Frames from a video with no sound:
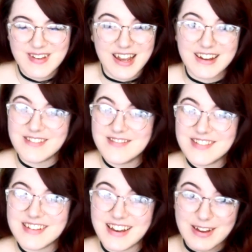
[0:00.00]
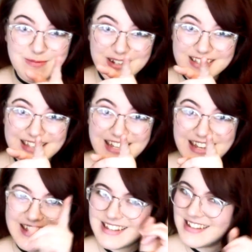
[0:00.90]
I almost did
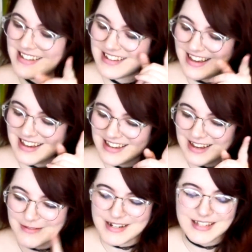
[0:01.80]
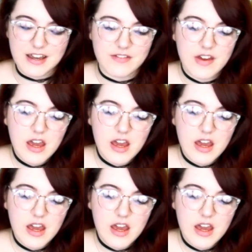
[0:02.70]
it. I caught myself.